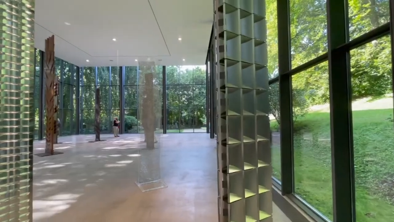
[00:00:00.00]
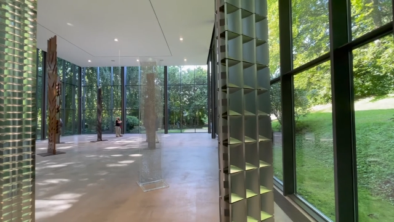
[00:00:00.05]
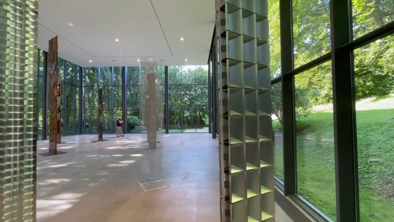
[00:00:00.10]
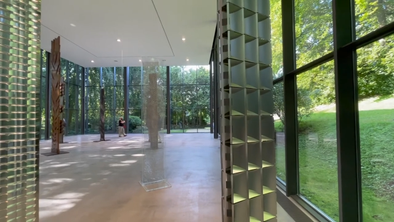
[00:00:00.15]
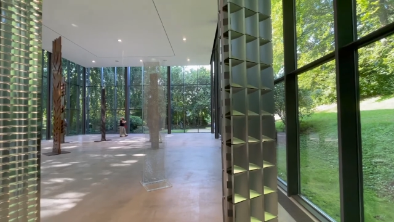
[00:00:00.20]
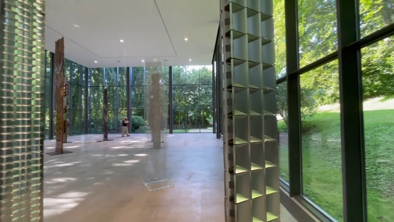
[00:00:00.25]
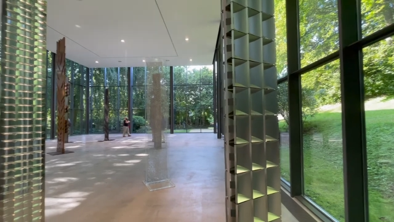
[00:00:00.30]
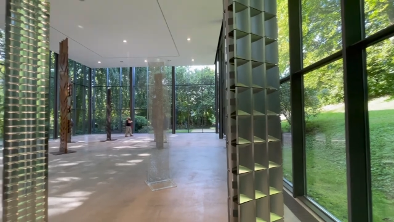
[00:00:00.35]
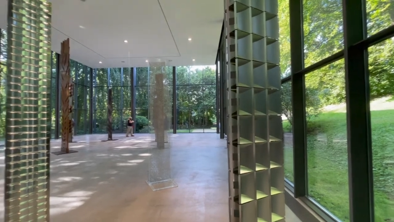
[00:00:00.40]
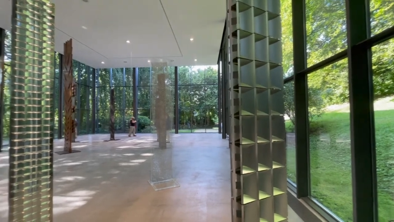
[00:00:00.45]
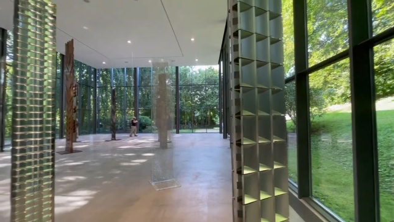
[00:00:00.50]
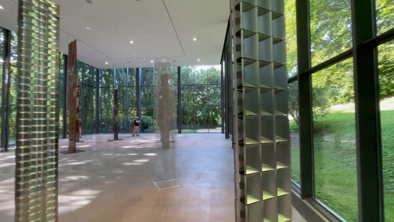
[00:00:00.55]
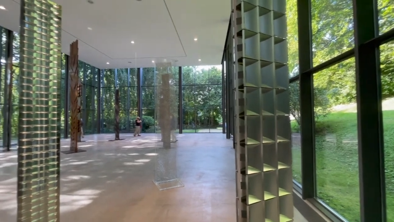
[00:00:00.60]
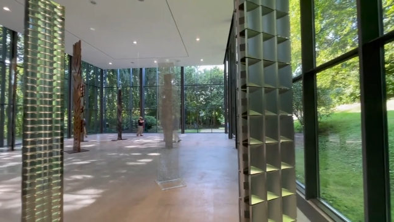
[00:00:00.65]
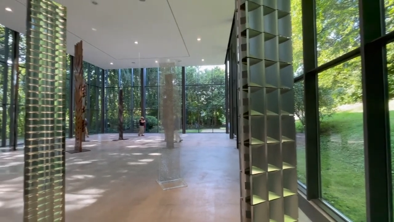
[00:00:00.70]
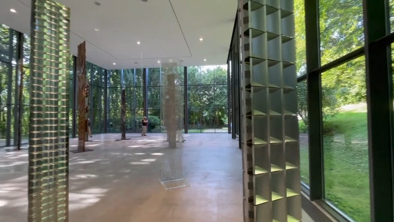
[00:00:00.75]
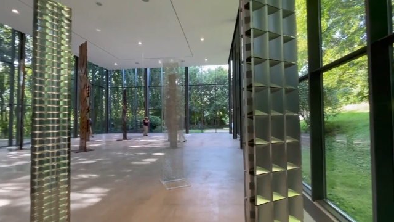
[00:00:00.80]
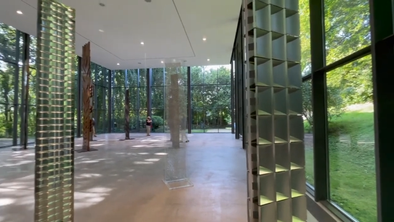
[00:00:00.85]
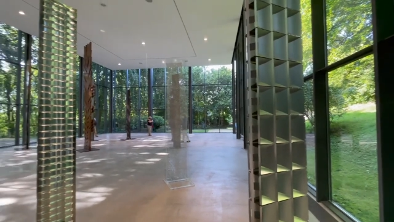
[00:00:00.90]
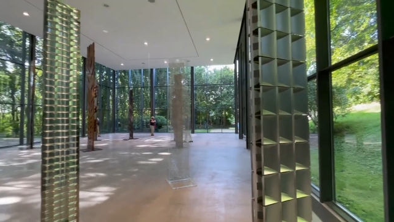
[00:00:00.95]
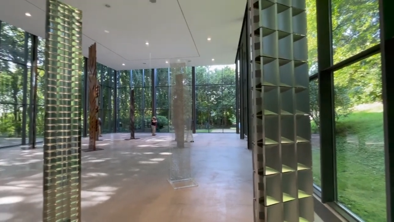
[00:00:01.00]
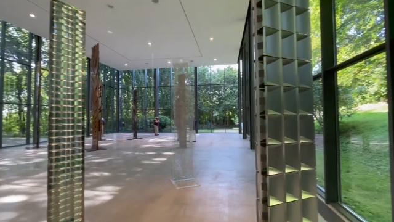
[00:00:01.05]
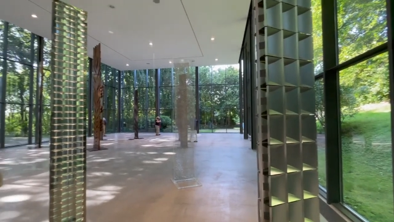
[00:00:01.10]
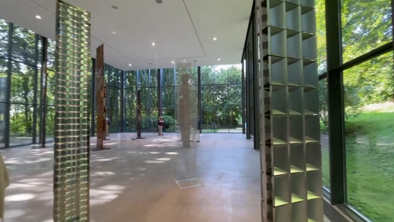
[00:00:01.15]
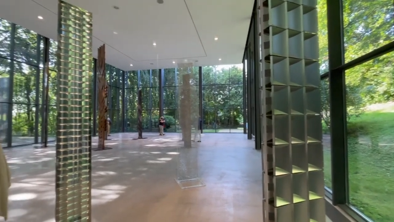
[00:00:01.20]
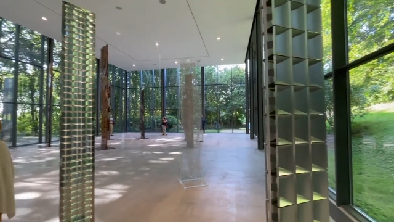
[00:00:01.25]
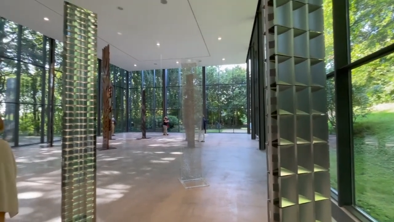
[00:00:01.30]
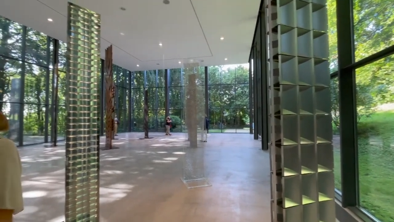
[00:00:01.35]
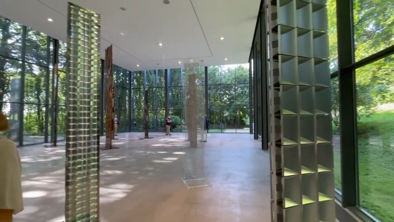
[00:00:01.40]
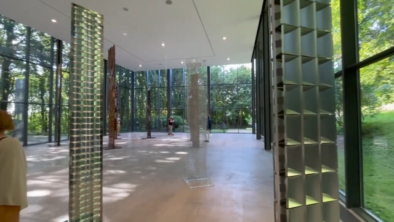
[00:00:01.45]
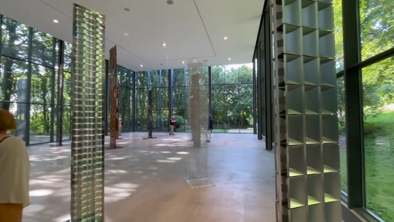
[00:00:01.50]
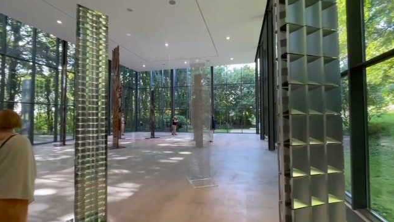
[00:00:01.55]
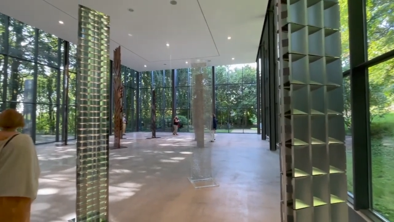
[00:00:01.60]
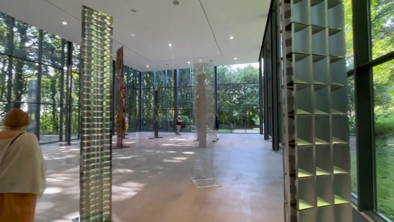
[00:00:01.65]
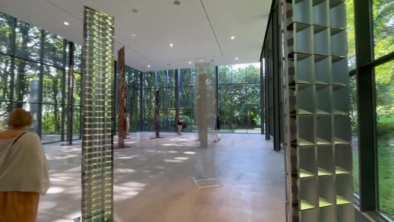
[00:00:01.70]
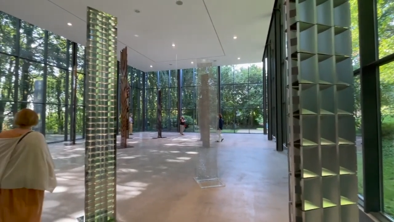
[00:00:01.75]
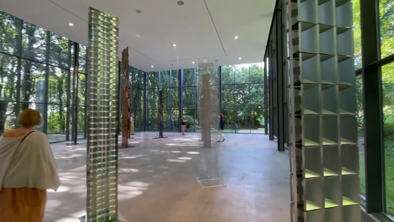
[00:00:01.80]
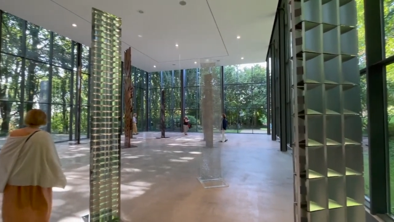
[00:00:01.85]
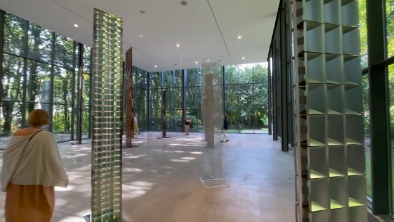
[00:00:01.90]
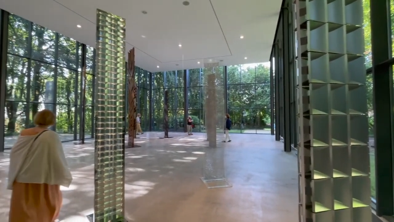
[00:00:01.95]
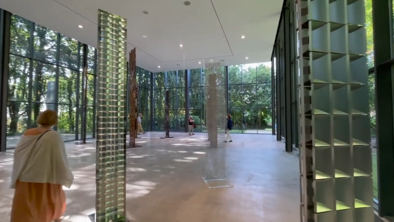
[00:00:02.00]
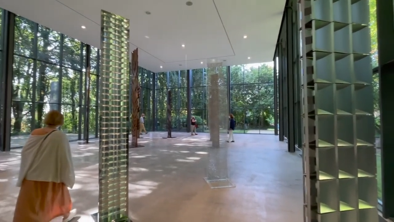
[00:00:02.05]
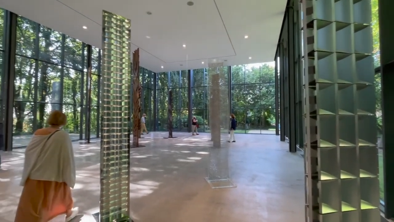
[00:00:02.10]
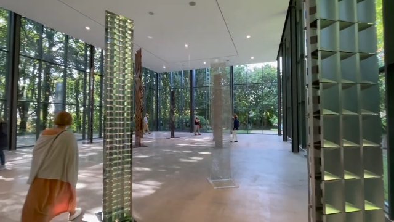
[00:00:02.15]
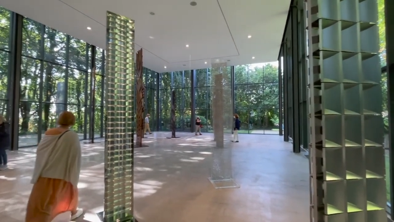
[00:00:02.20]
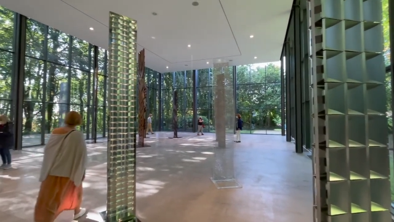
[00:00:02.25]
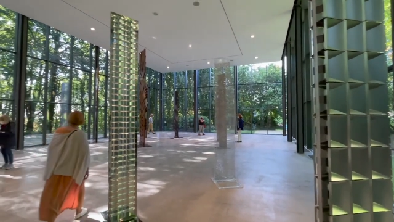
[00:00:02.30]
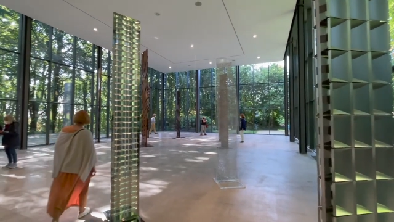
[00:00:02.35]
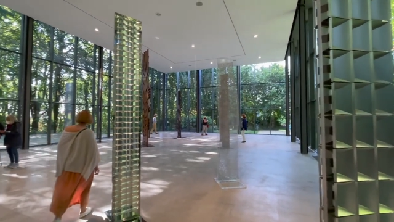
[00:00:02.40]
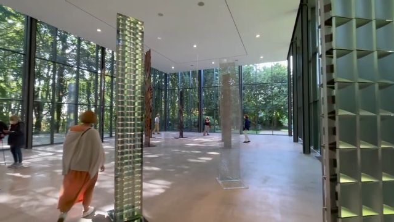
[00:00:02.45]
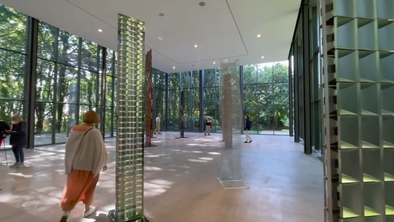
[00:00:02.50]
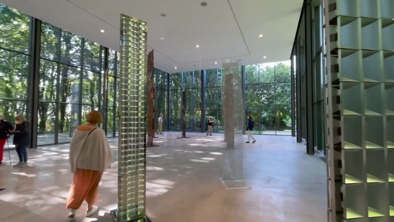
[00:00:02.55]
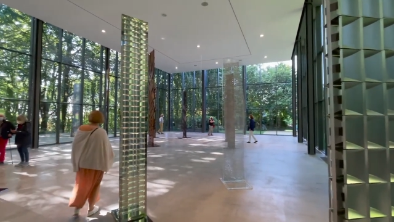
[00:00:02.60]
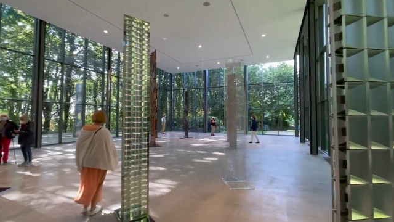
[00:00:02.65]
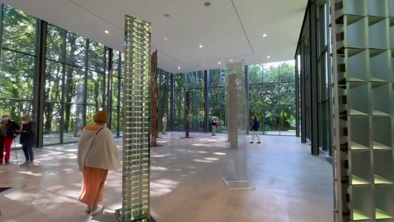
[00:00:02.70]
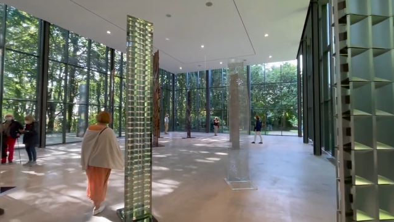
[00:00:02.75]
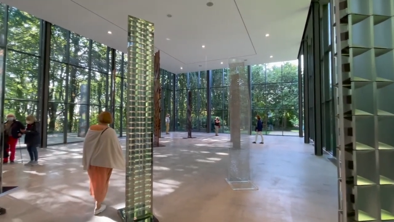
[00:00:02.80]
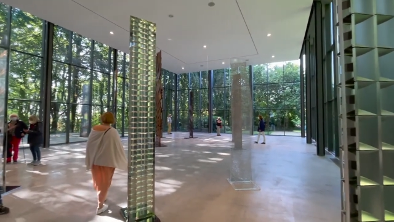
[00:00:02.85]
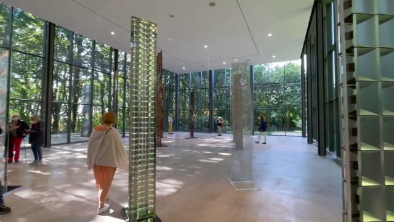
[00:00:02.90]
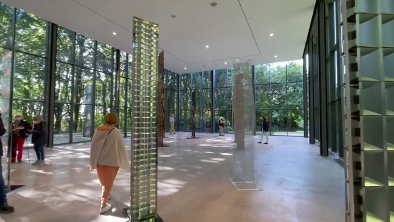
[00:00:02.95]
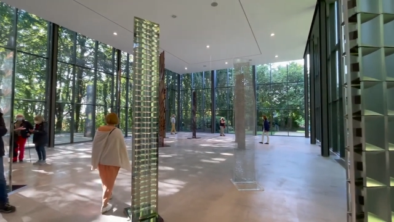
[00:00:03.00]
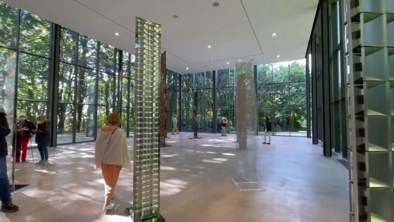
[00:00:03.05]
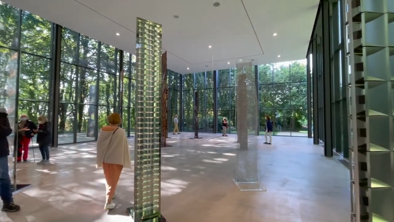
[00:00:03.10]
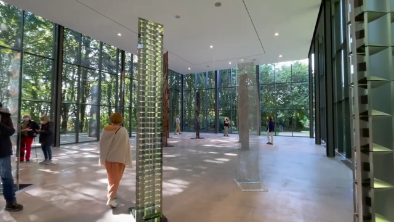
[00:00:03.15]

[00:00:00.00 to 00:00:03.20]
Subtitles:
Nobody's mouth can be seen.